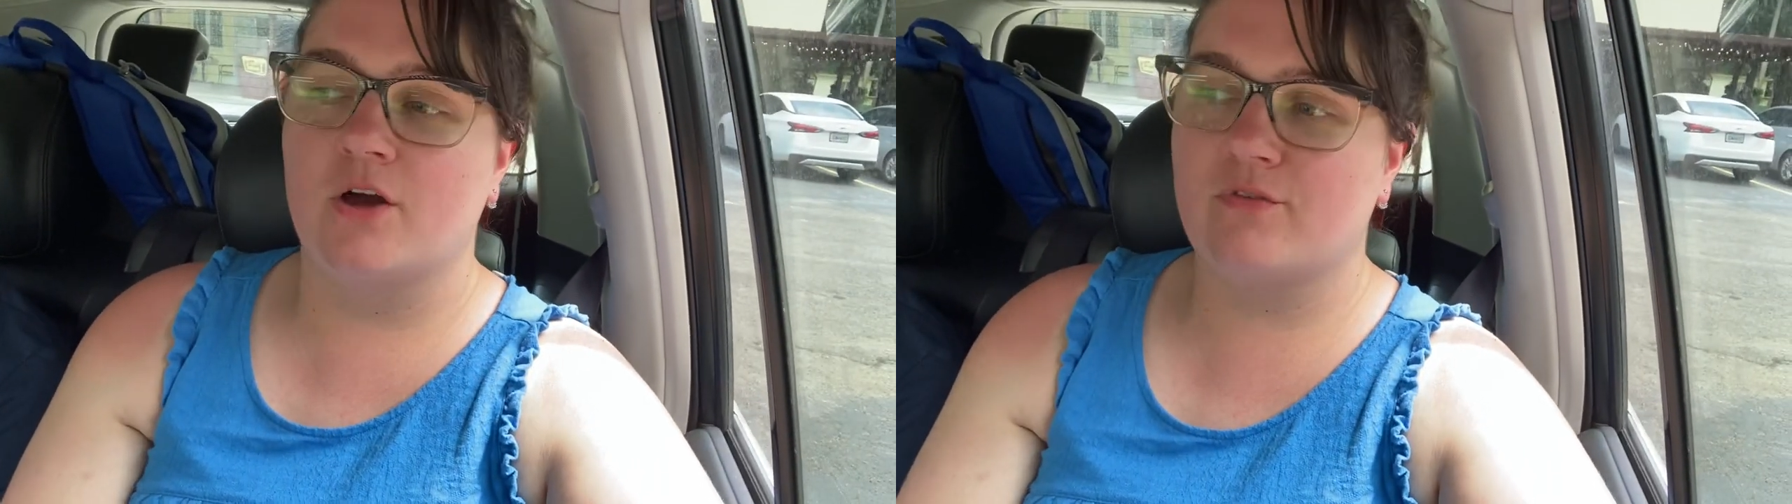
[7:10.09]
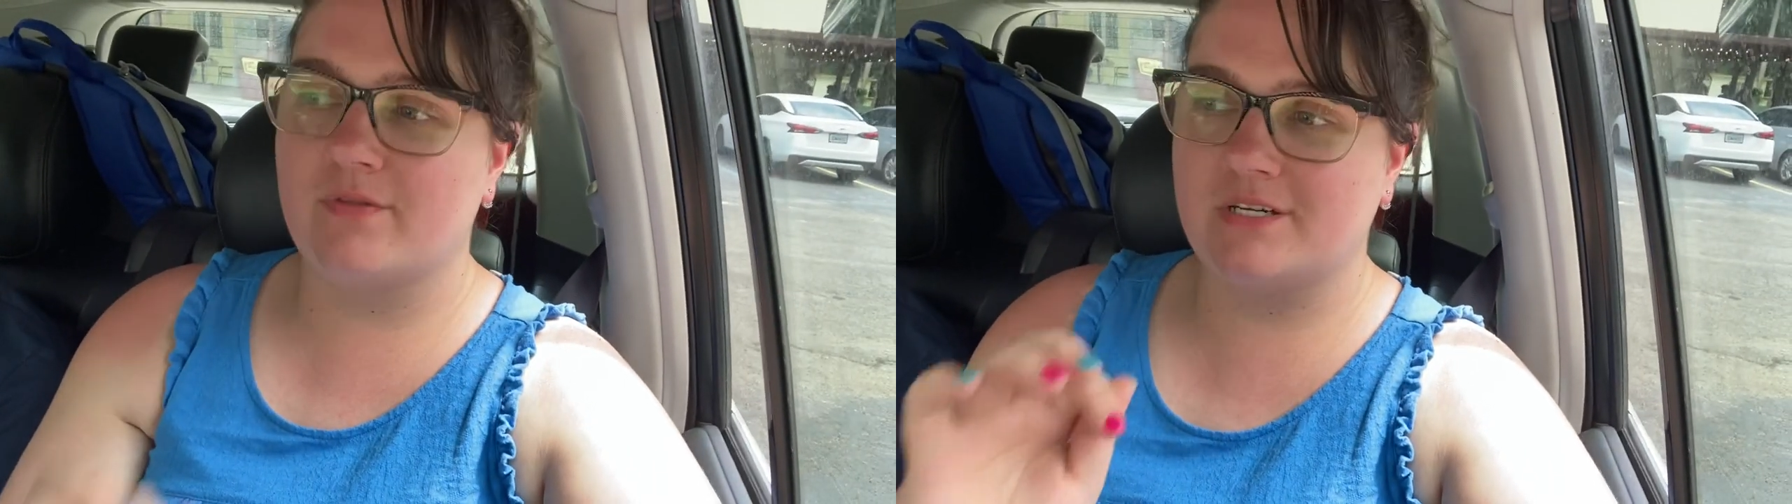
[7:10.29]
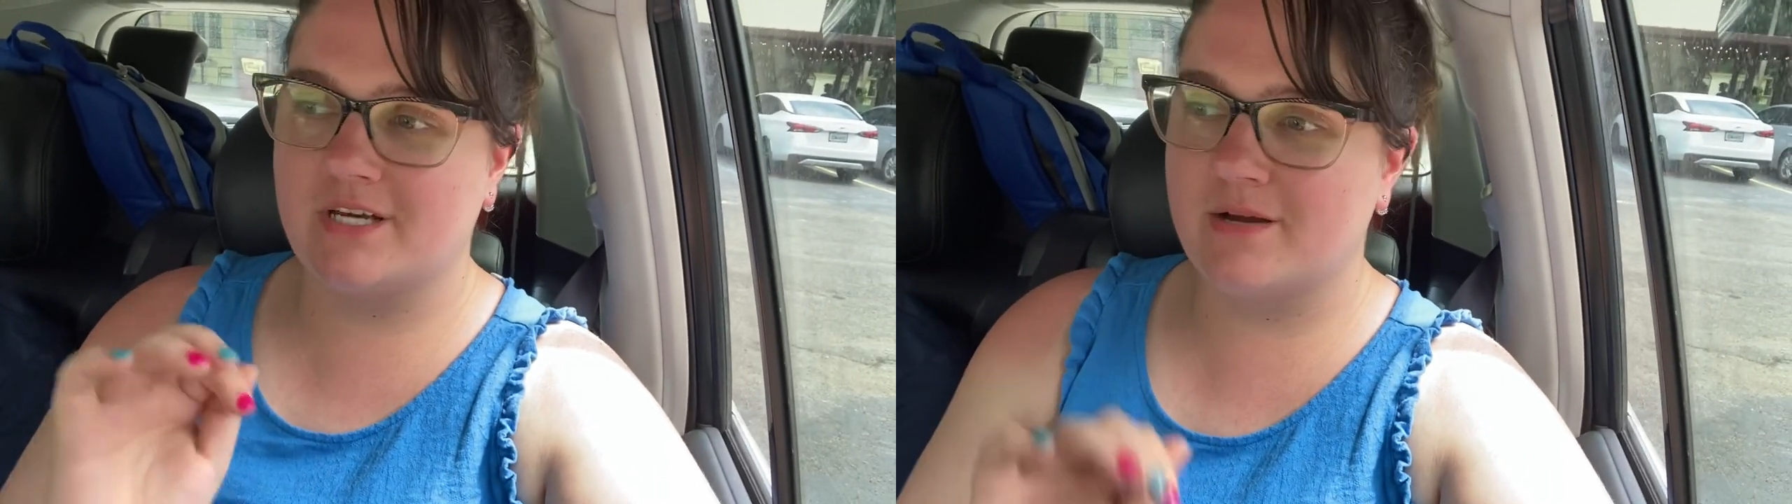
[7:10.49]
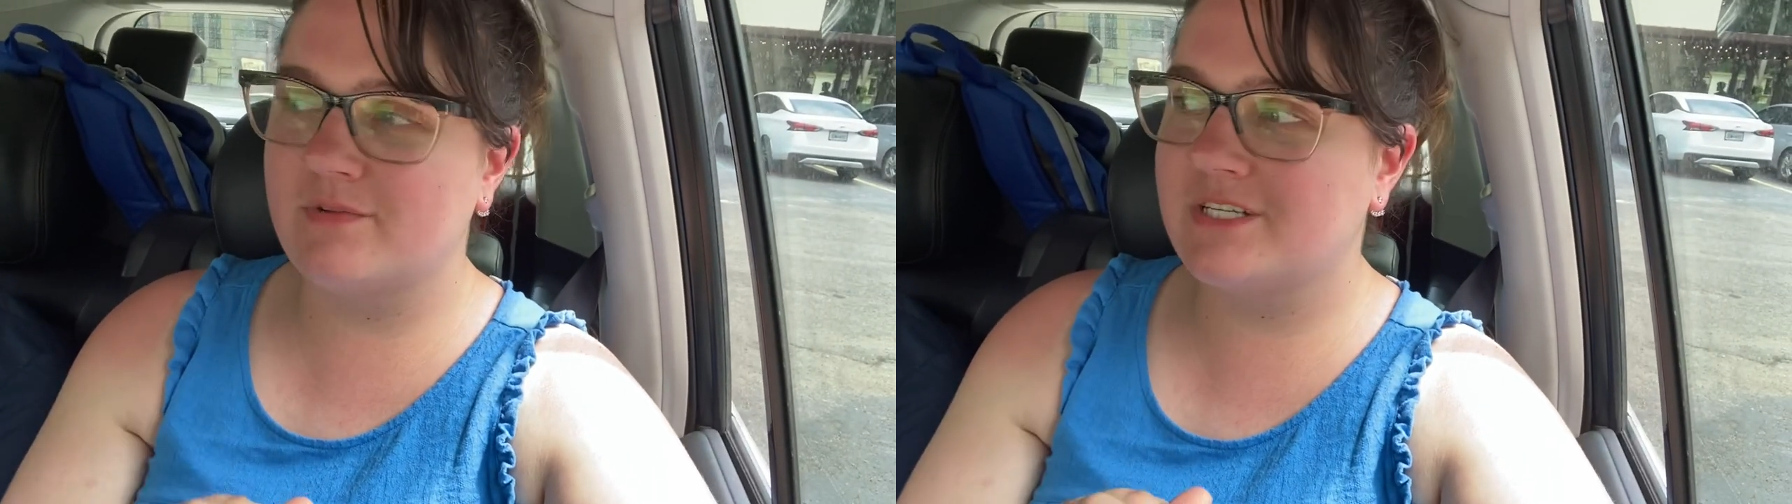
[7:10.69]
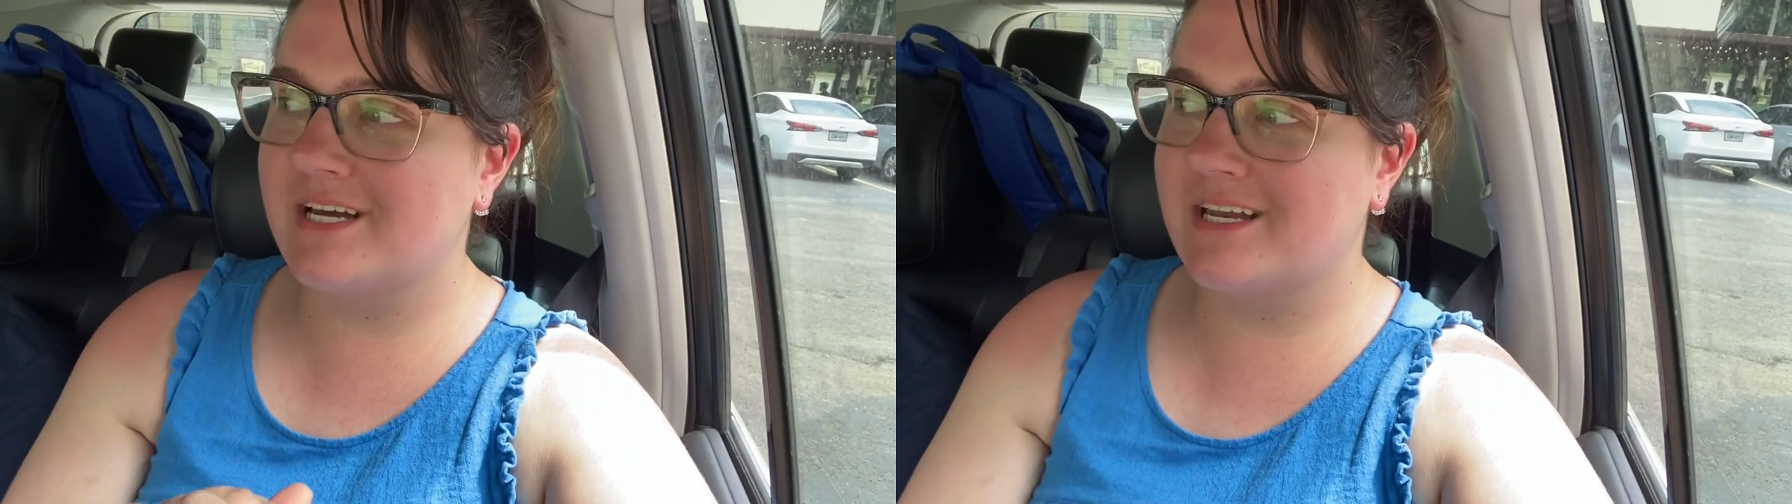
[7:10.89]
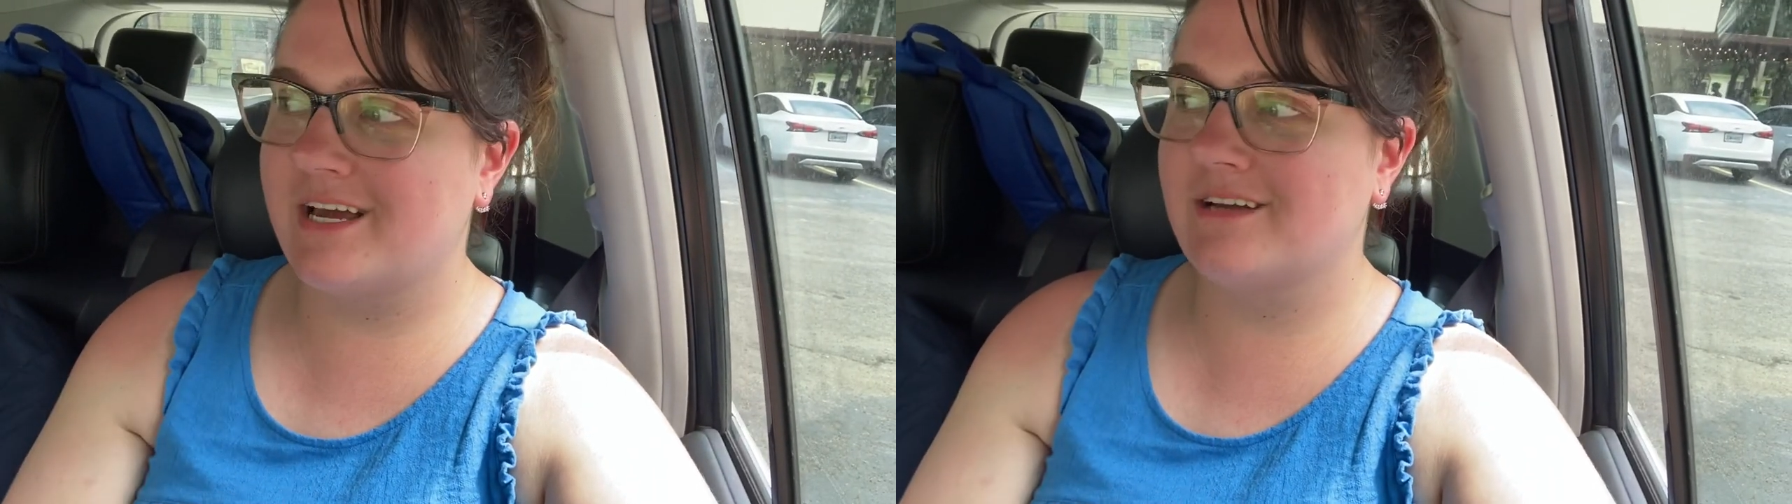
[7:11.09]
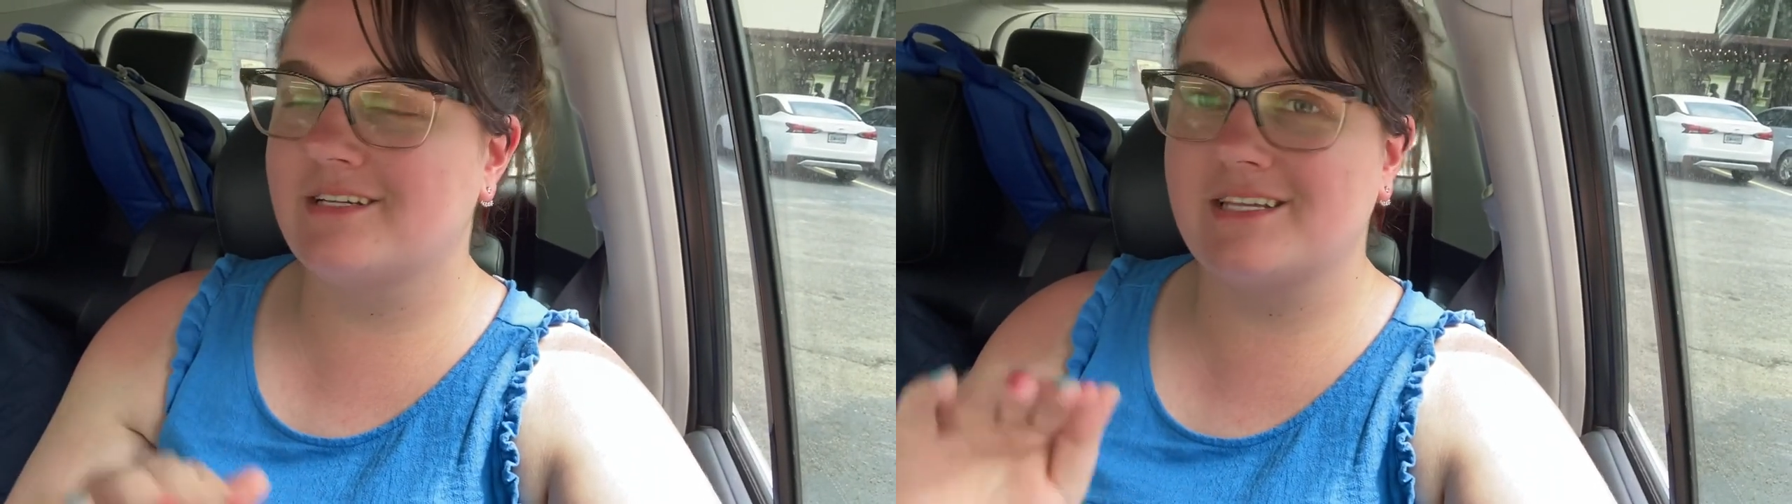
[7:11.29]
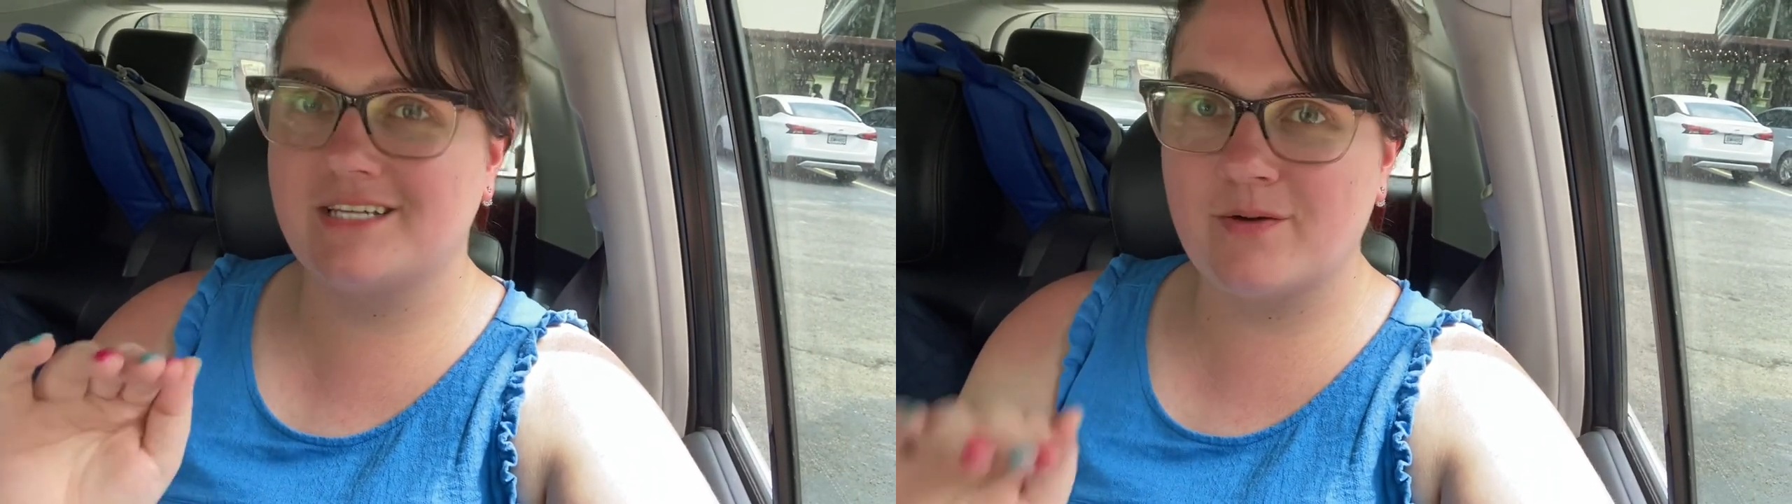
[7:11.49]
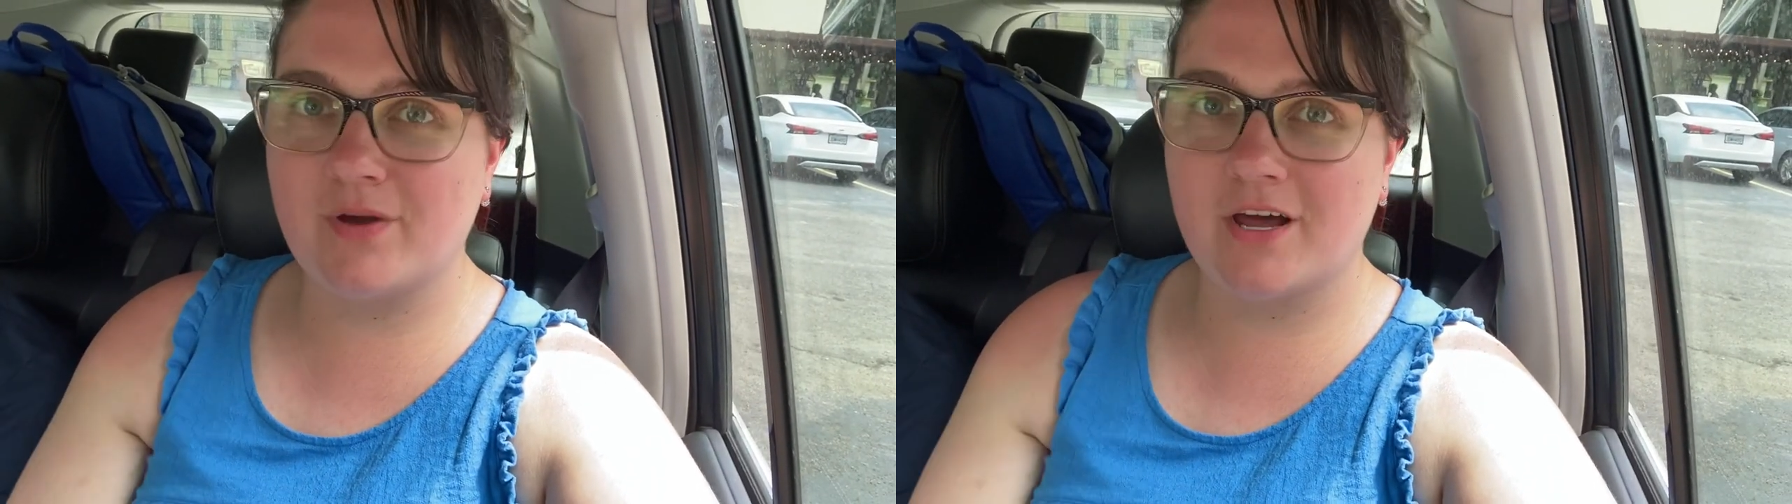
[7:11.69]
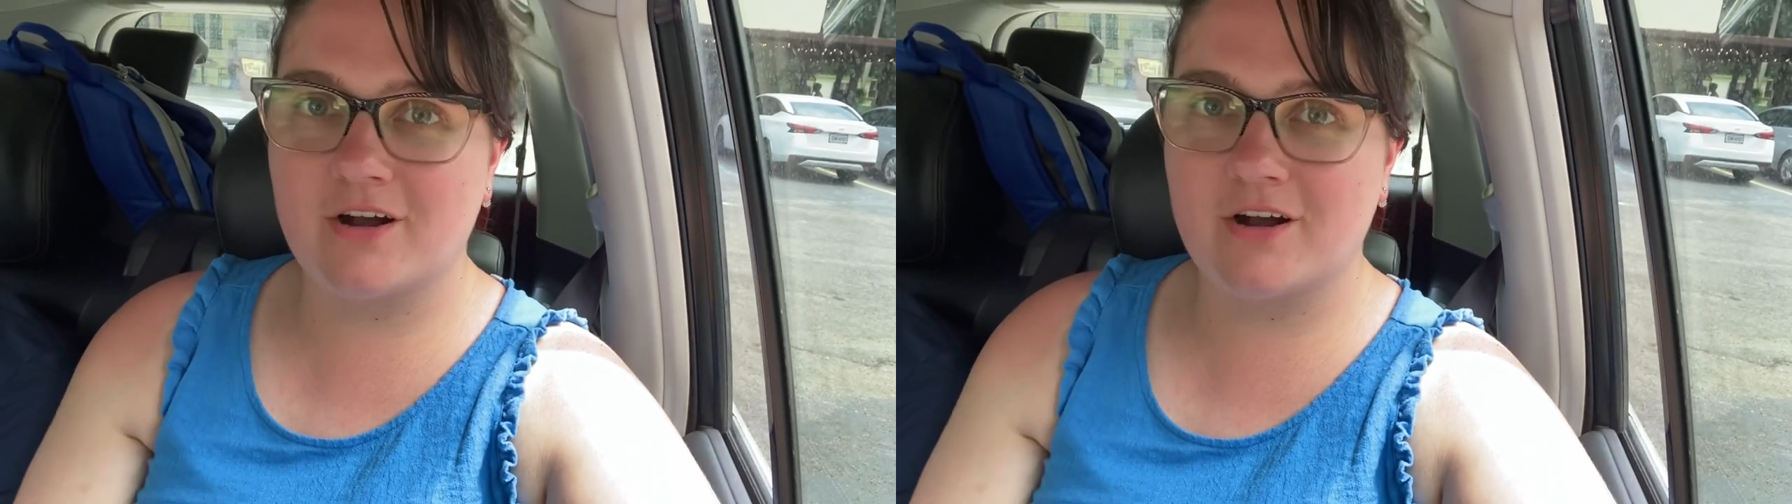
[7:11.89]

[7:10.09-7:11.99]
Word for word: From the time we sat down to the time we got